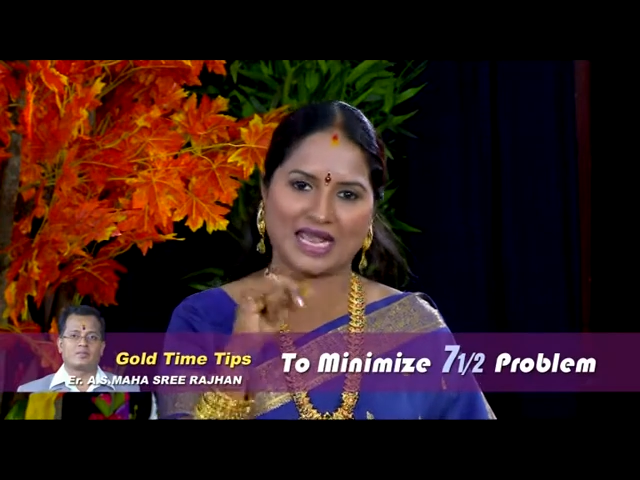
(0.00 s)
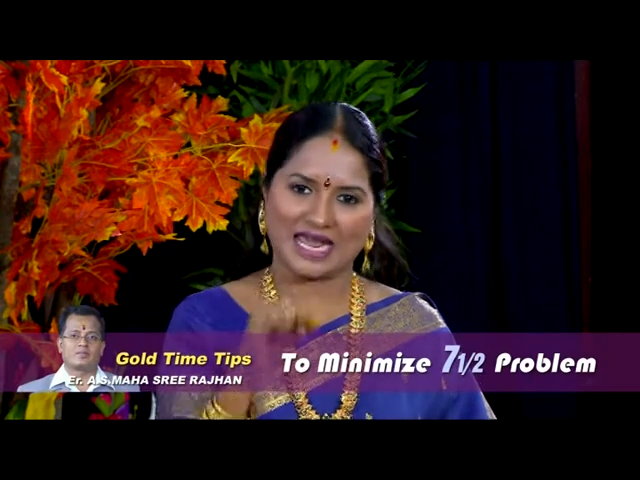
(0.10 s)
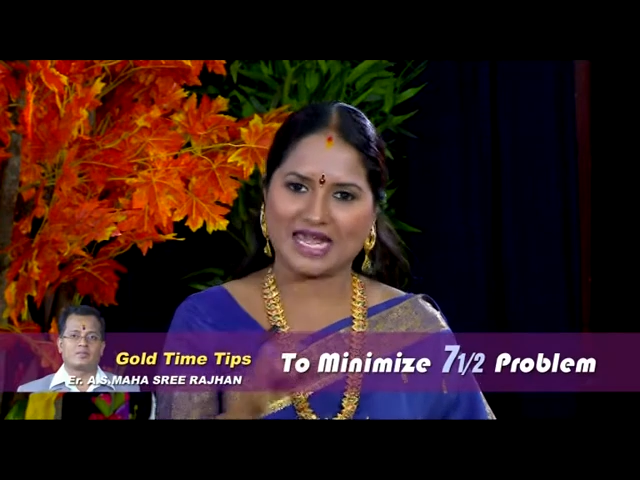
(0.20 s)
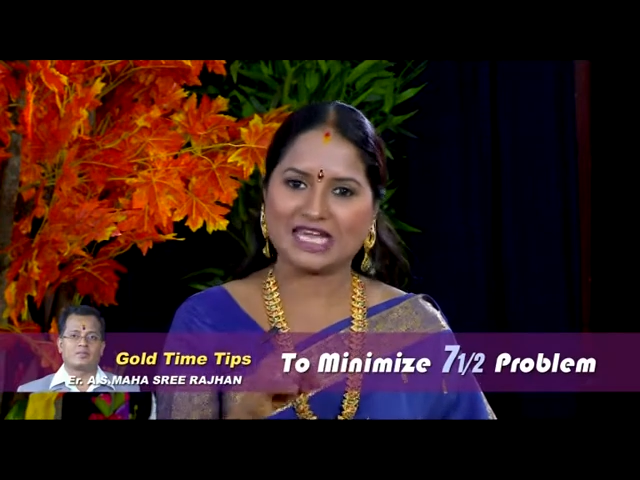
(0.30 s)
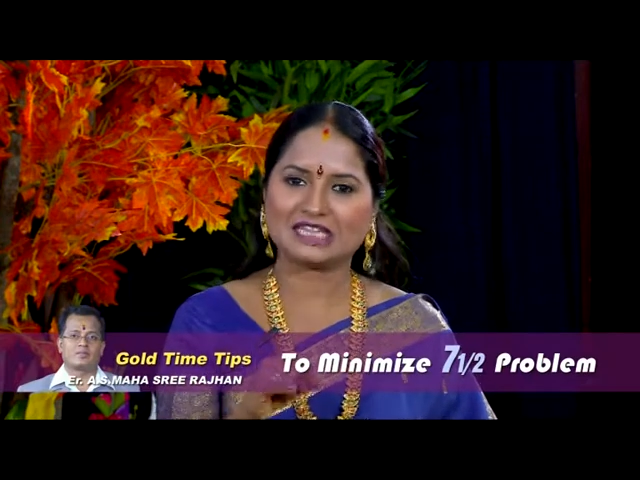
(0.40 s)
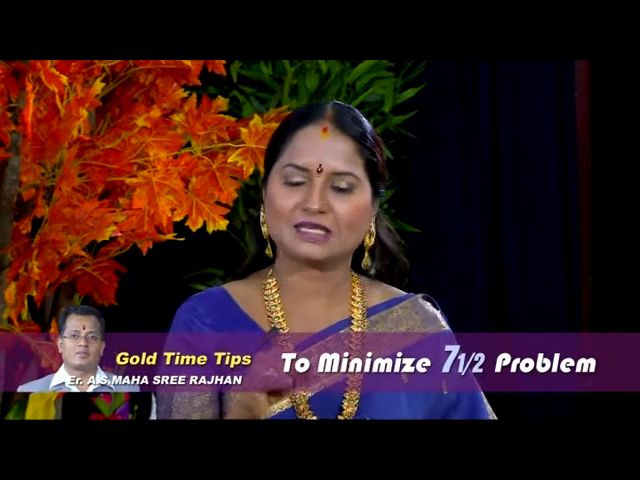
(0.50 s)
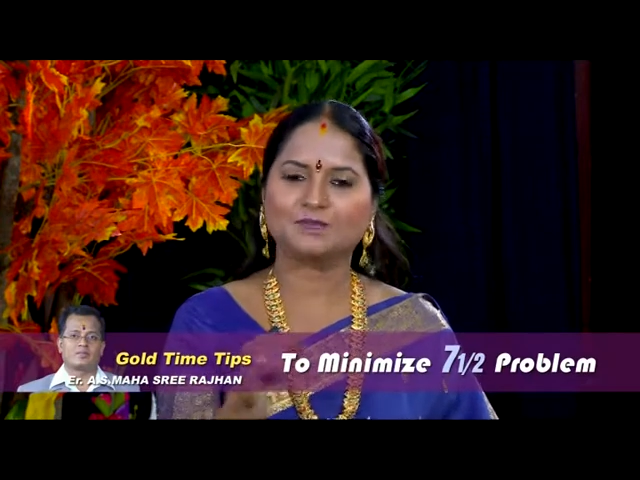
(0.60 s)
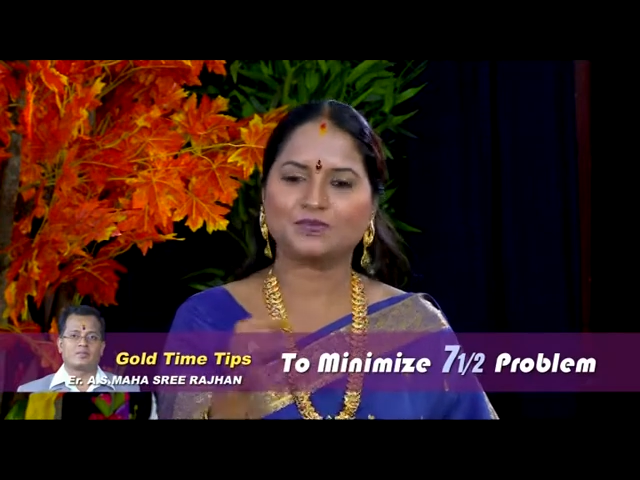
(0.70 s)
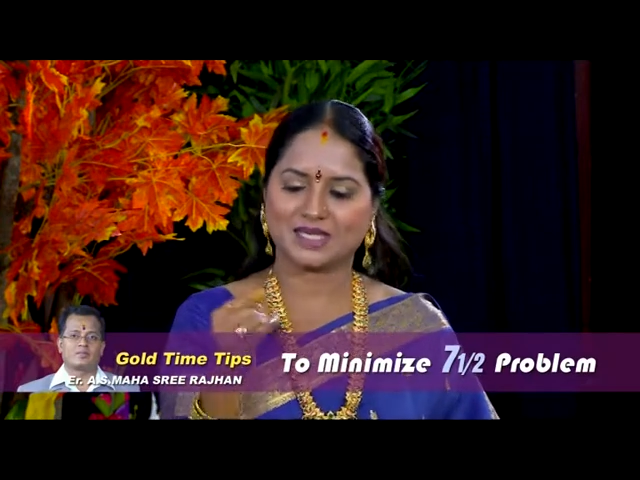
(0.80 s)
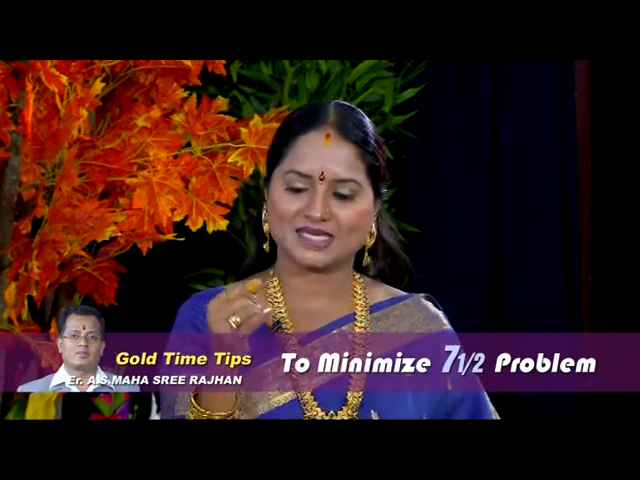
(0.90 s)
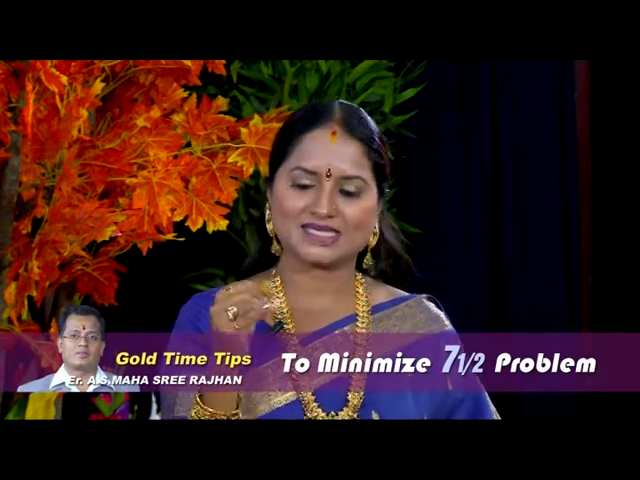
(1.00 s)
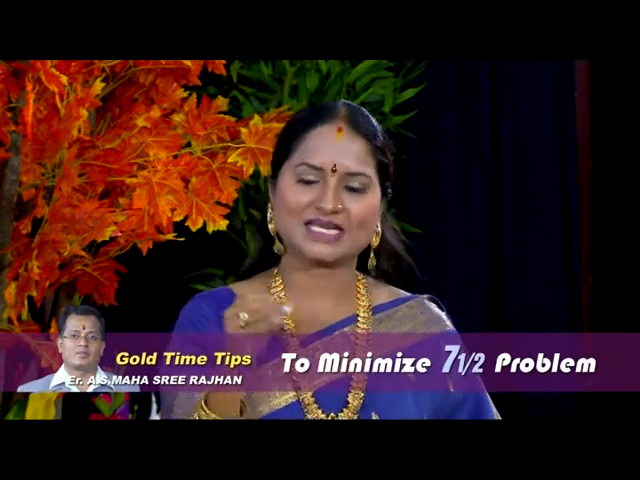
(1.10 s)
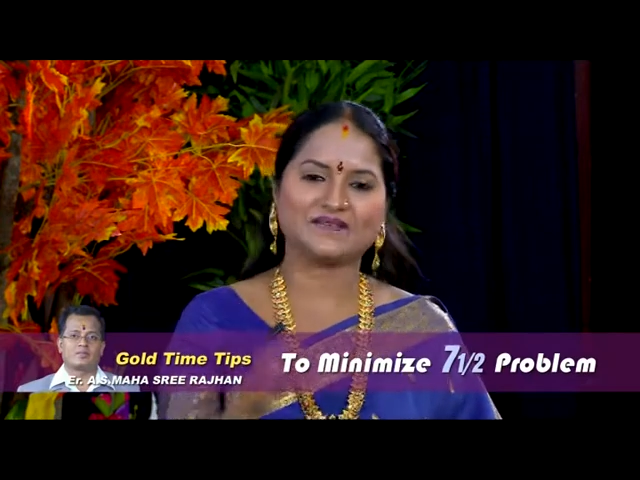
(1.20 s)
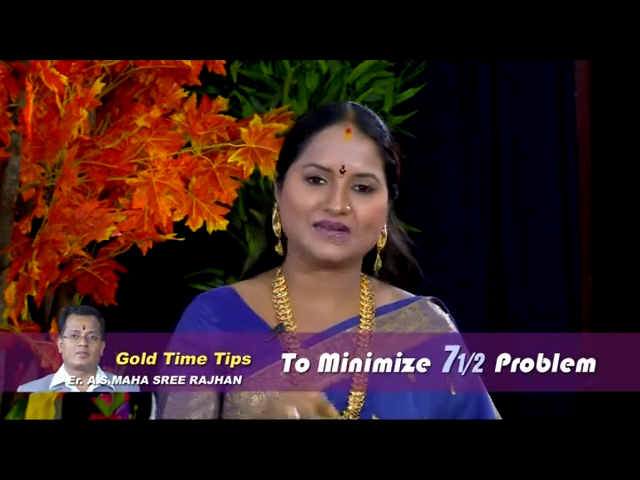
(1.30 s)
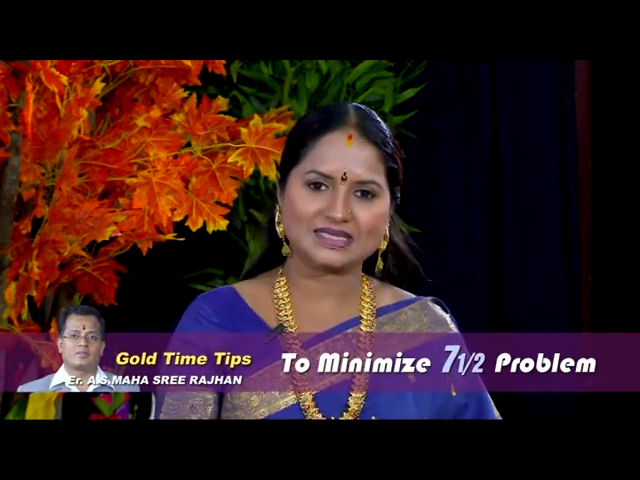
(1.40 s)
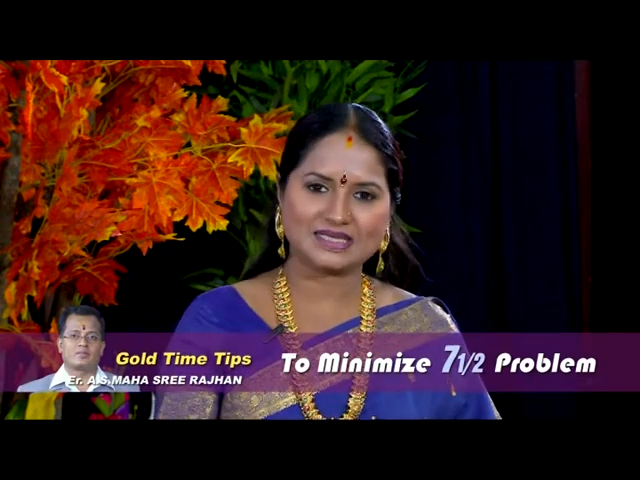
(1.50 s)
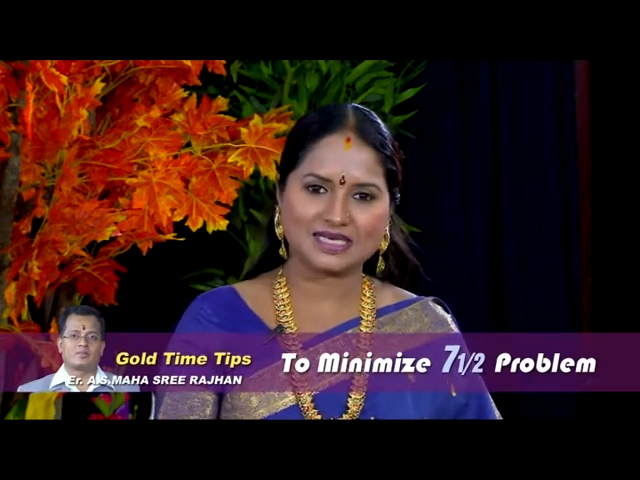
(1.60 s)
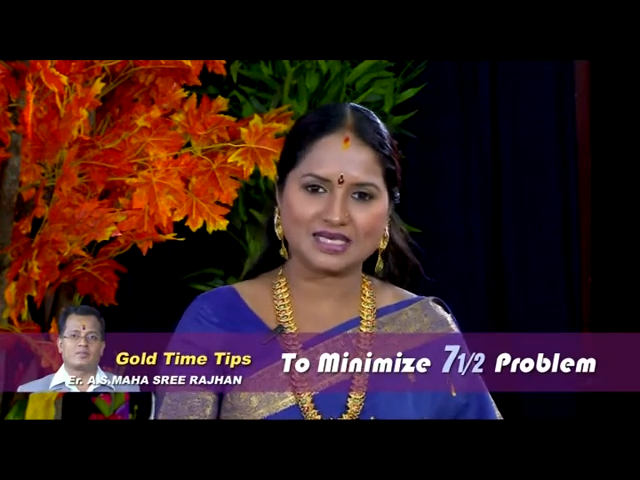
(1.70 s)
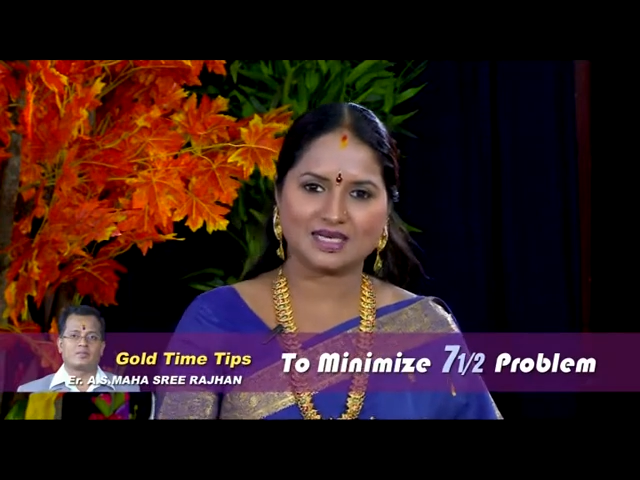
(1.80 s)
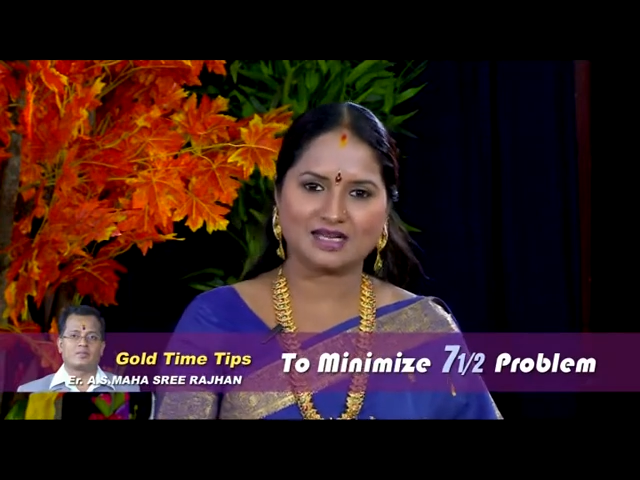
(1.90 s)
8th, 17th,